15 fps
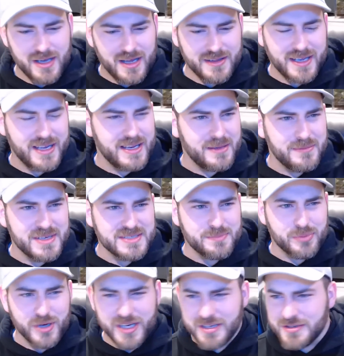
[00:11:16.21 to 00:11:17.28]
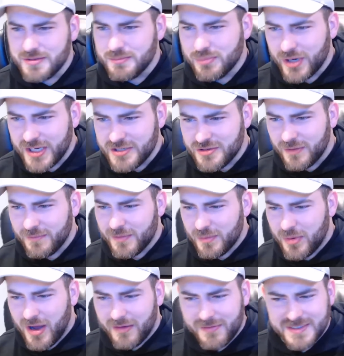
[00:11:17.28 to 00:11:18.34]
I think I named this breeding shrimp for
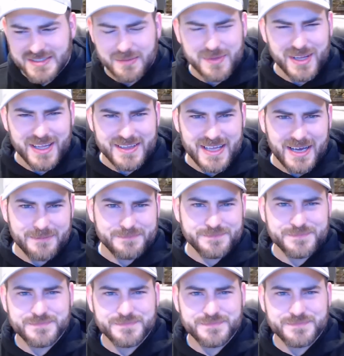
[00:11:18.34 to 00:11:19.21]
profit, something like that.